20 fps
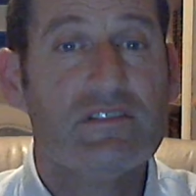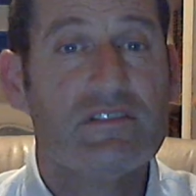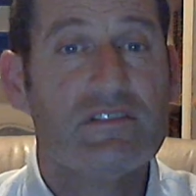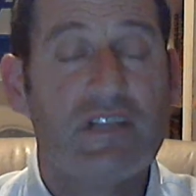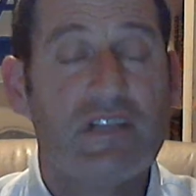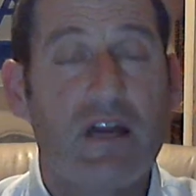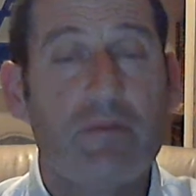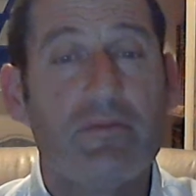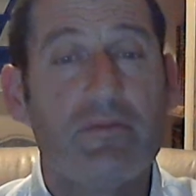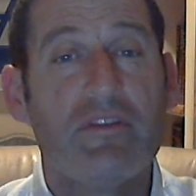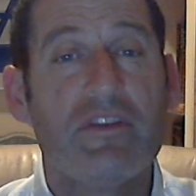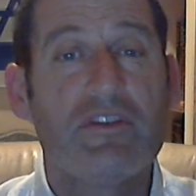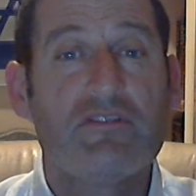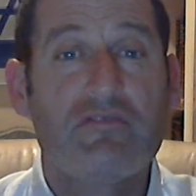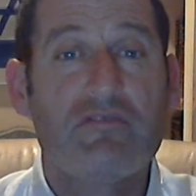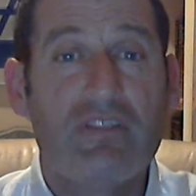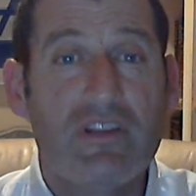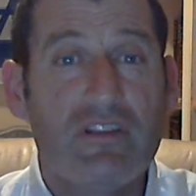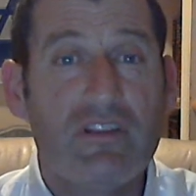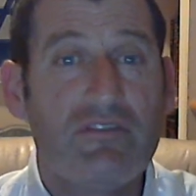top of the
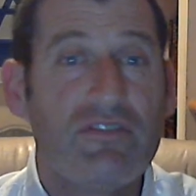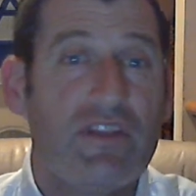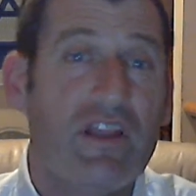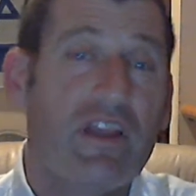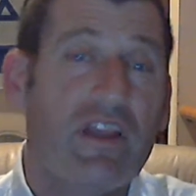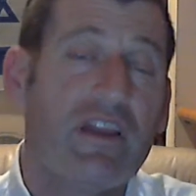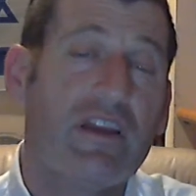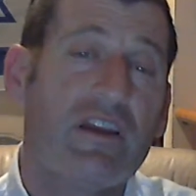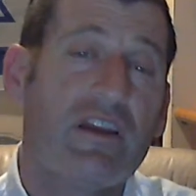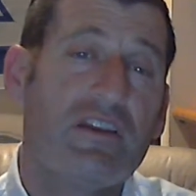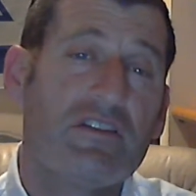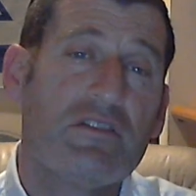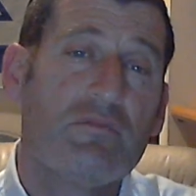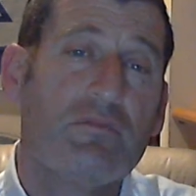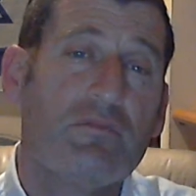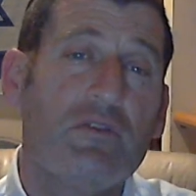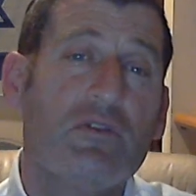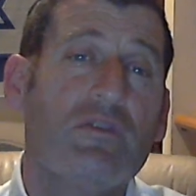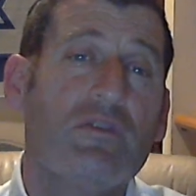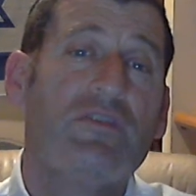Israeli flag, is a
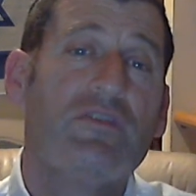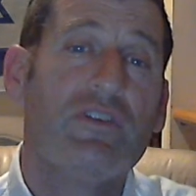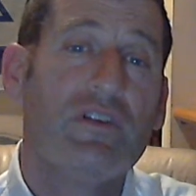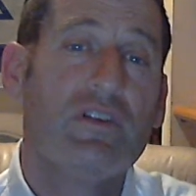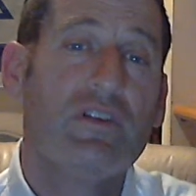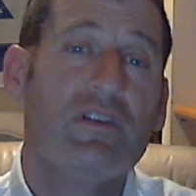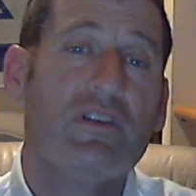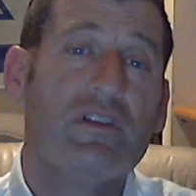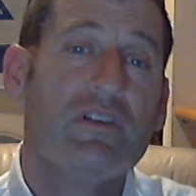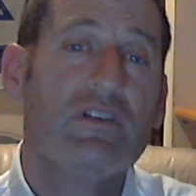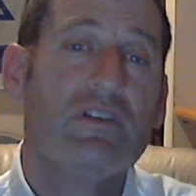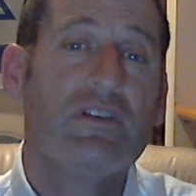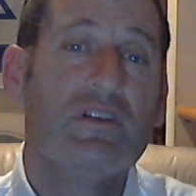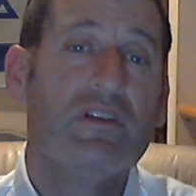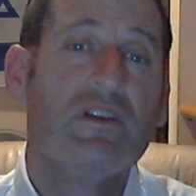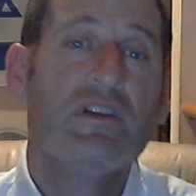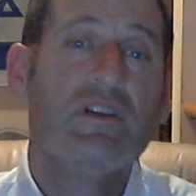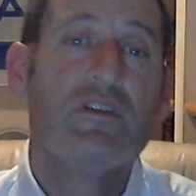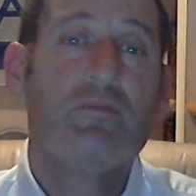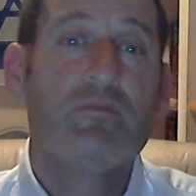beautiful
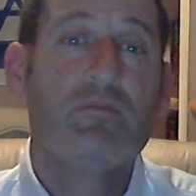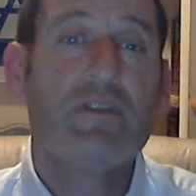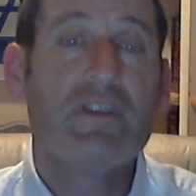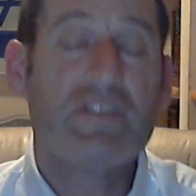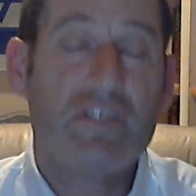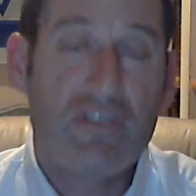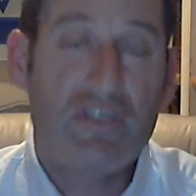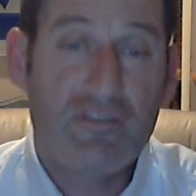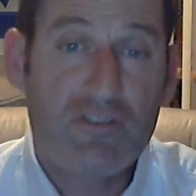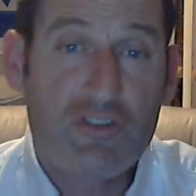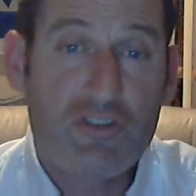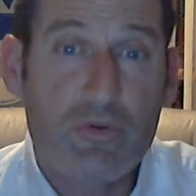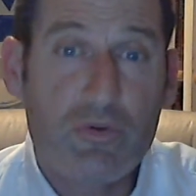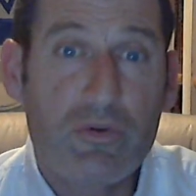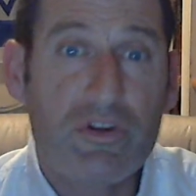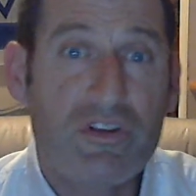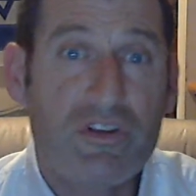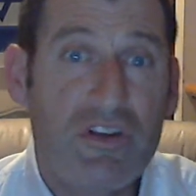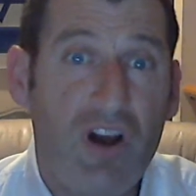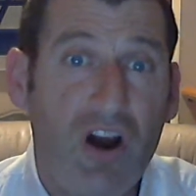piece of
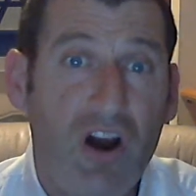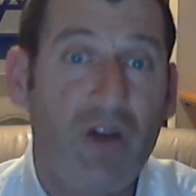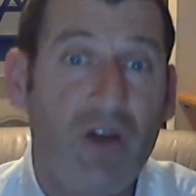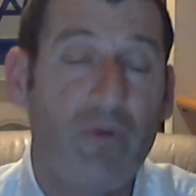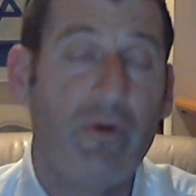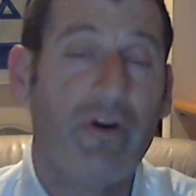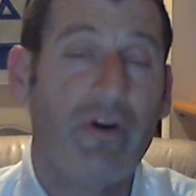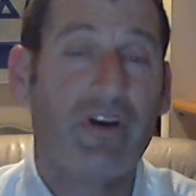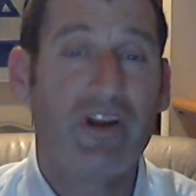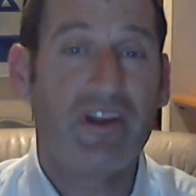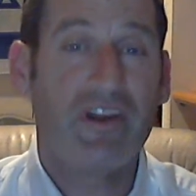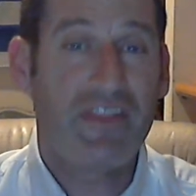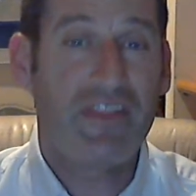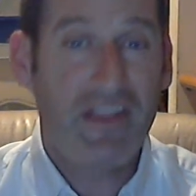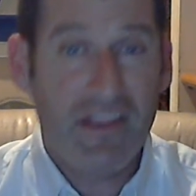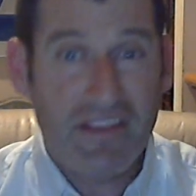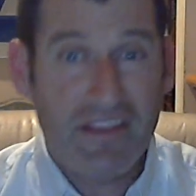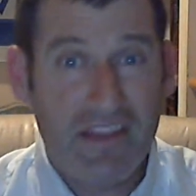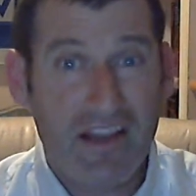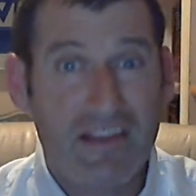Jewish artwork. I
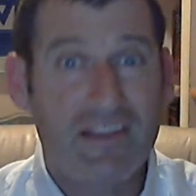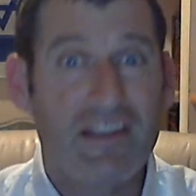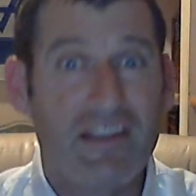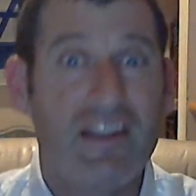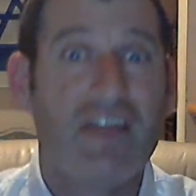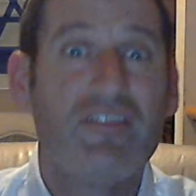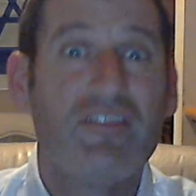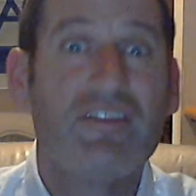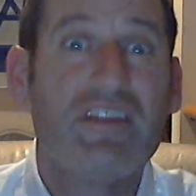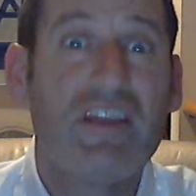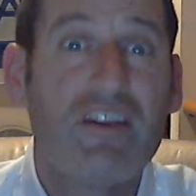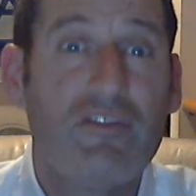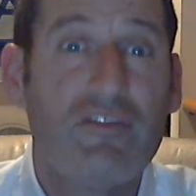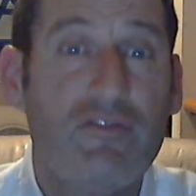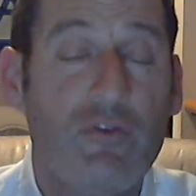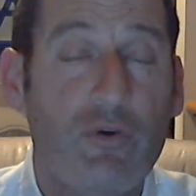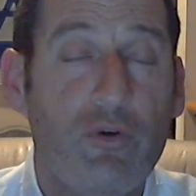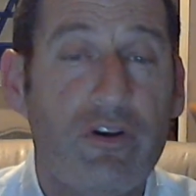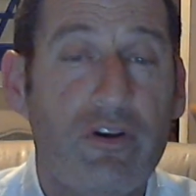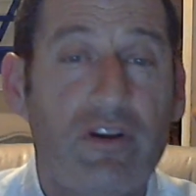thank Dr. Levitan
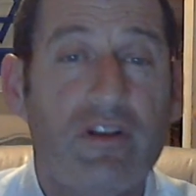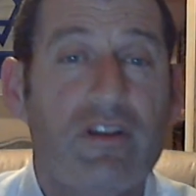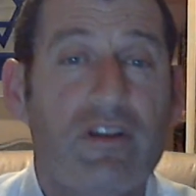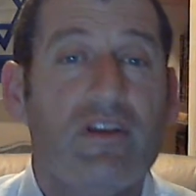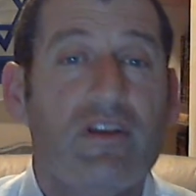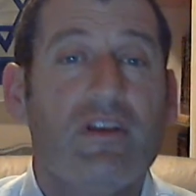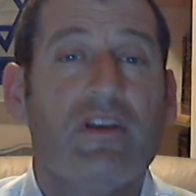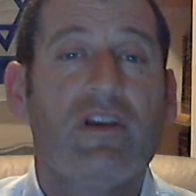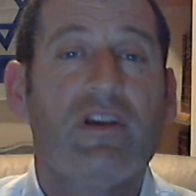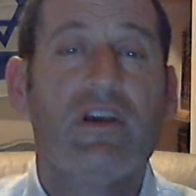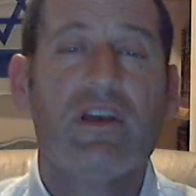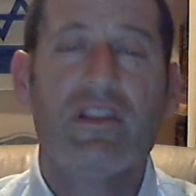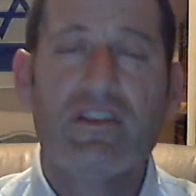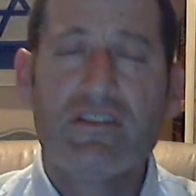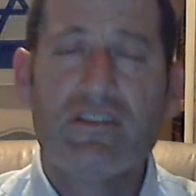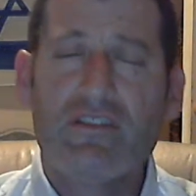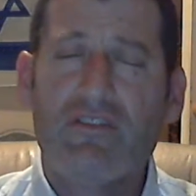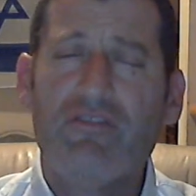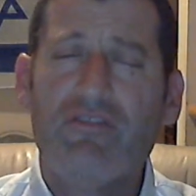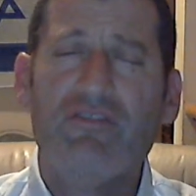for it. And
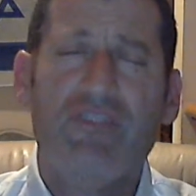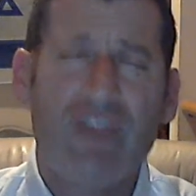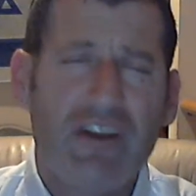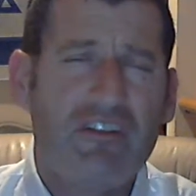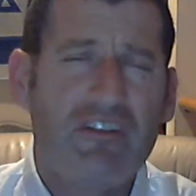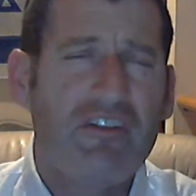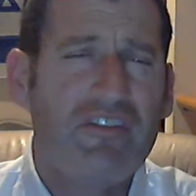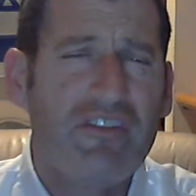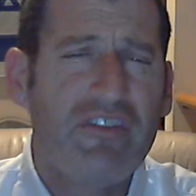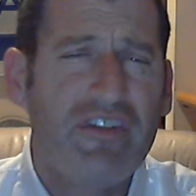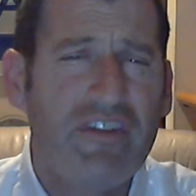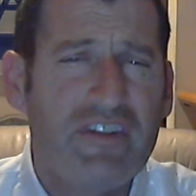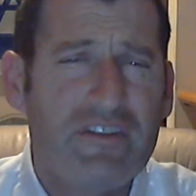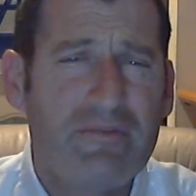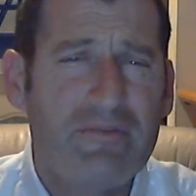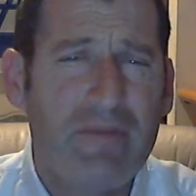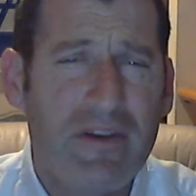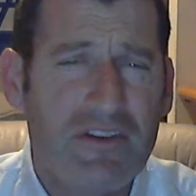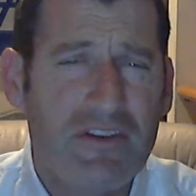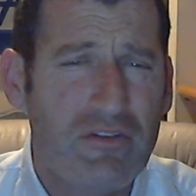there's a very, very
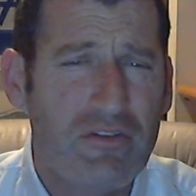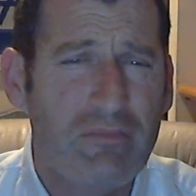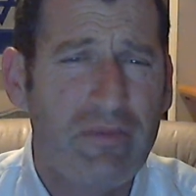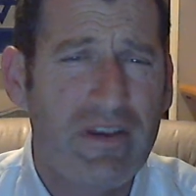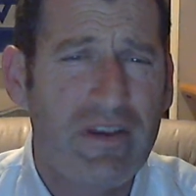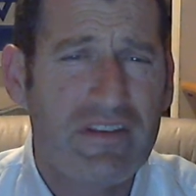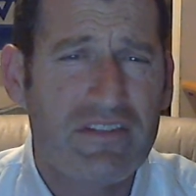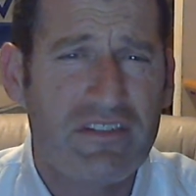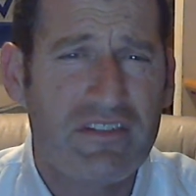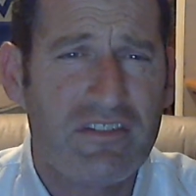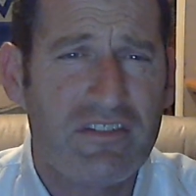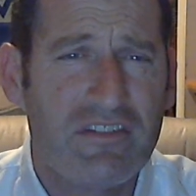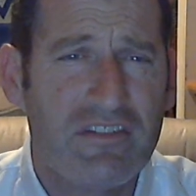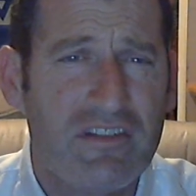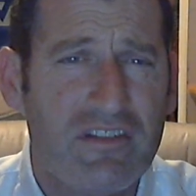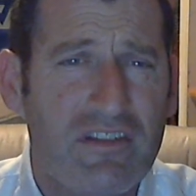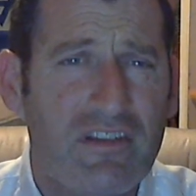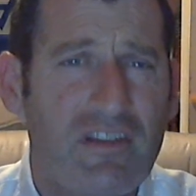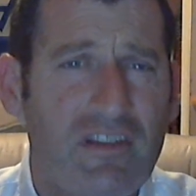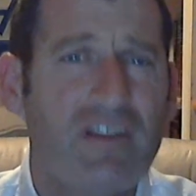special
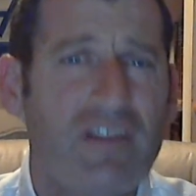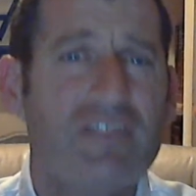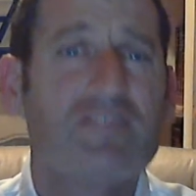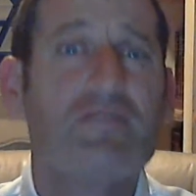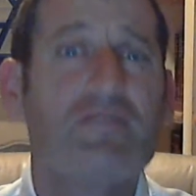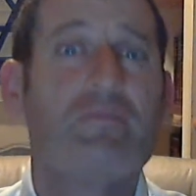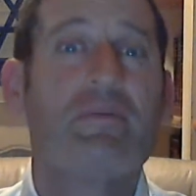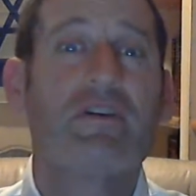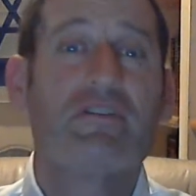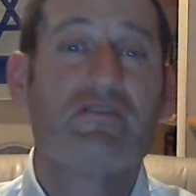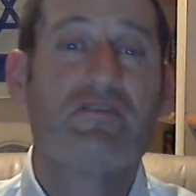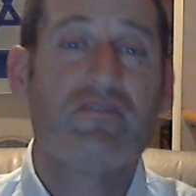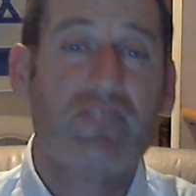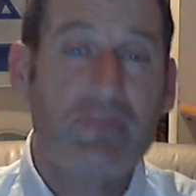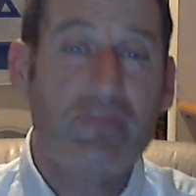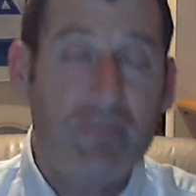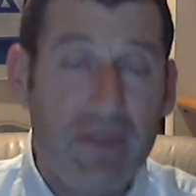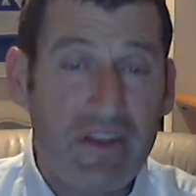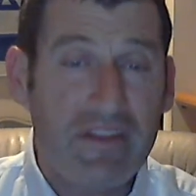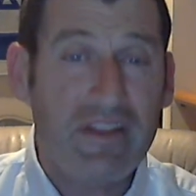message. It's a picture of the
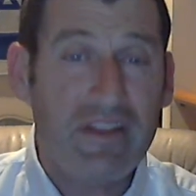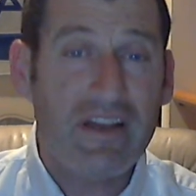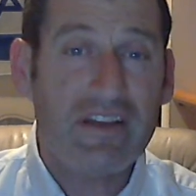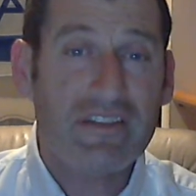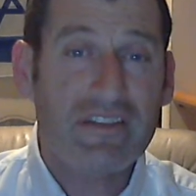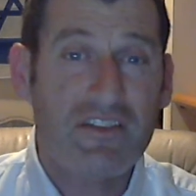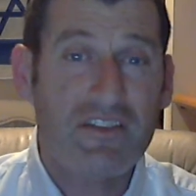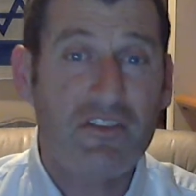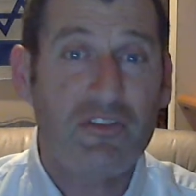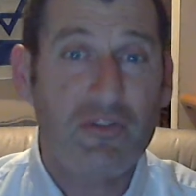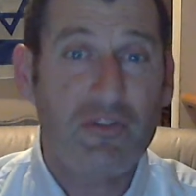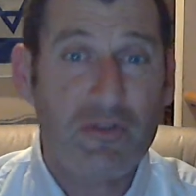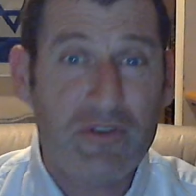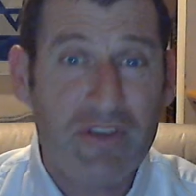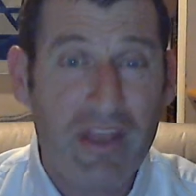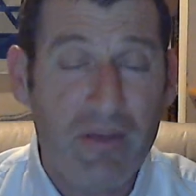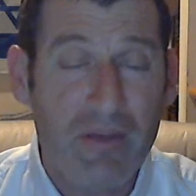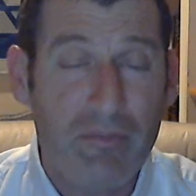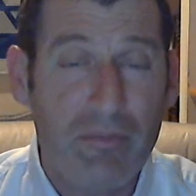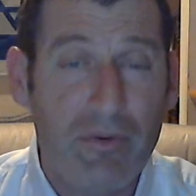Migdash, the third
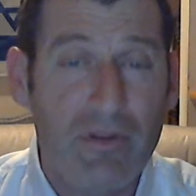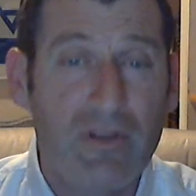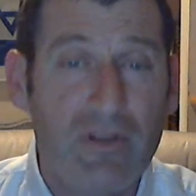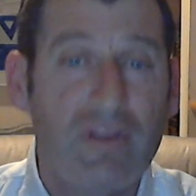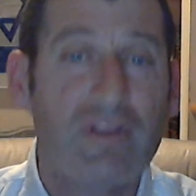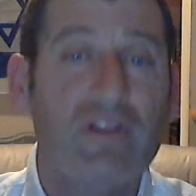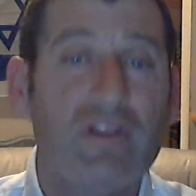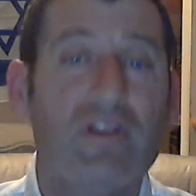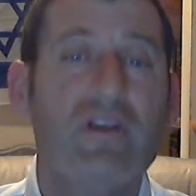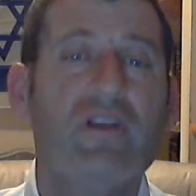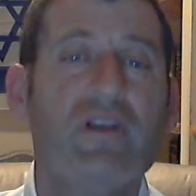temple.